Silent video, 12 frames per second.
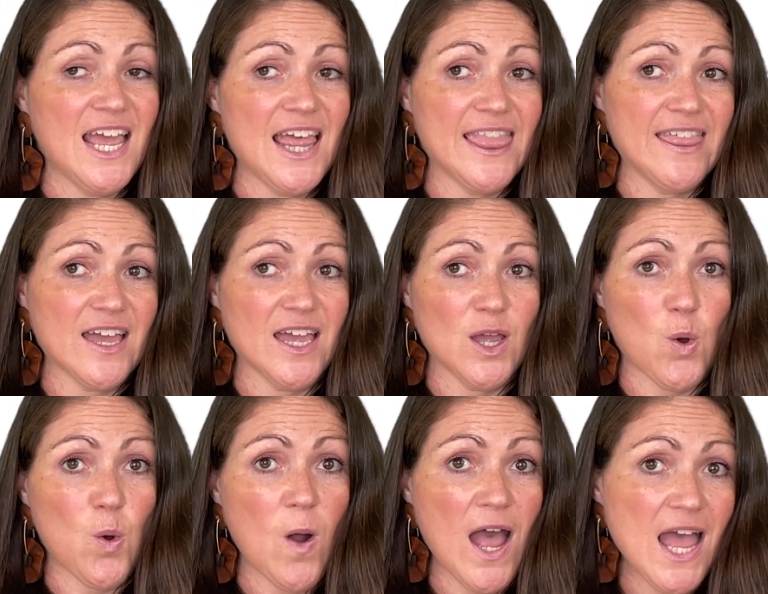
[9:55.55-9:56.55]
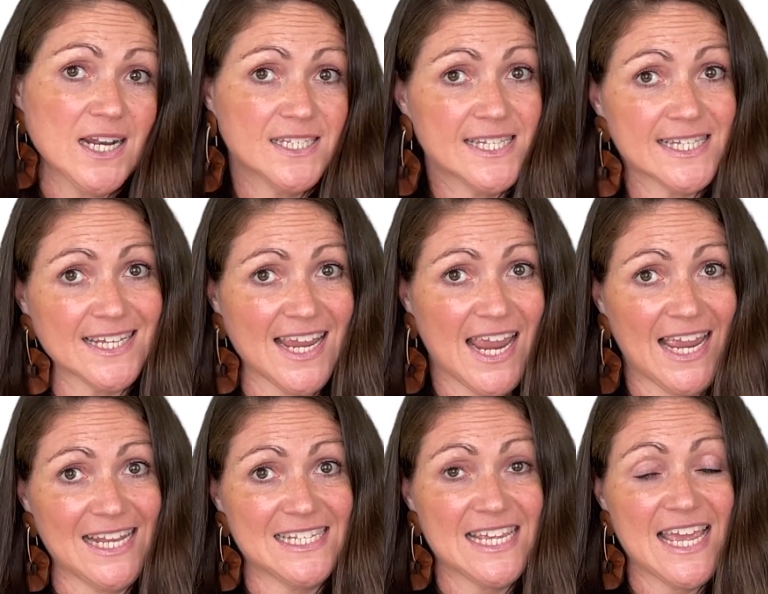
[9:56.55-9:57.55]
that Juan
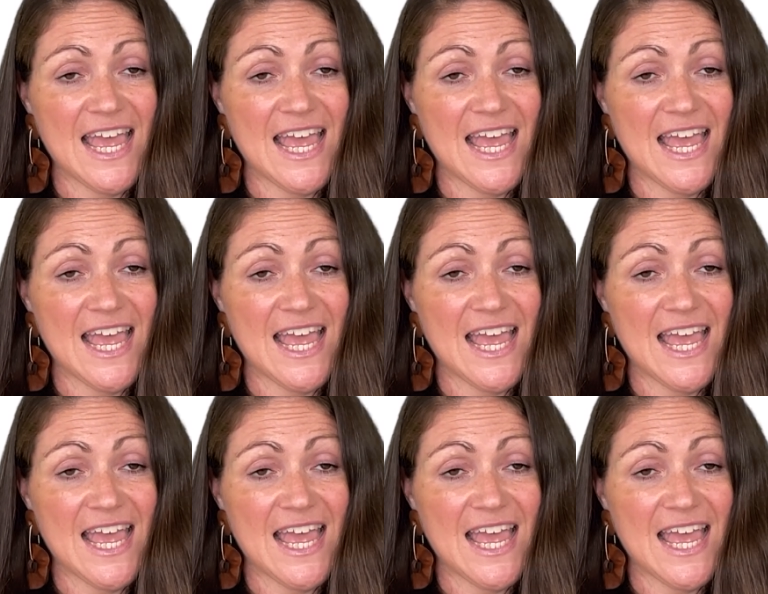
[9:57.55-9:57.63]
said,